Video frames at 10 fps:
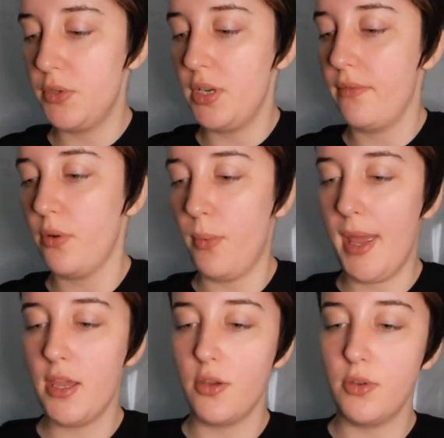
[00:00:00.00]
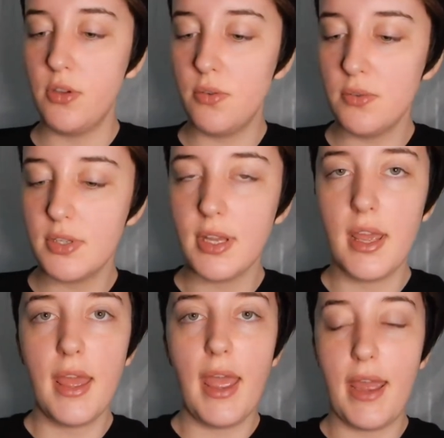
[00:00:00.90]
whichever way you used.
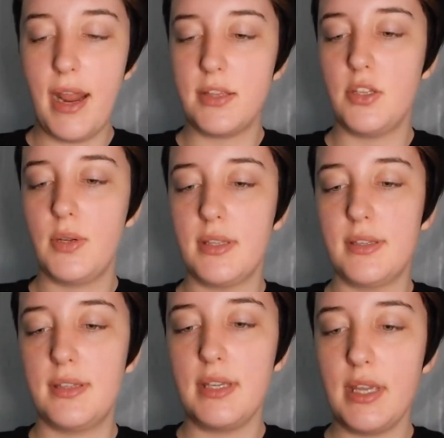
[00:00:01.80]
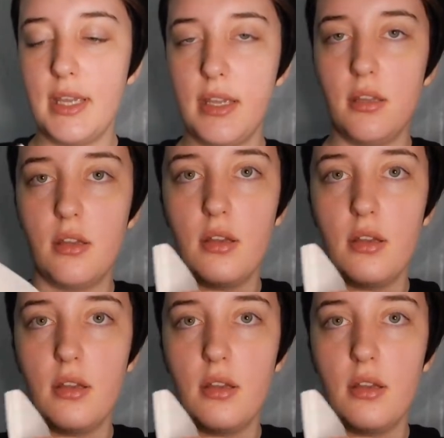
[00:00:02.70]
And as you can see,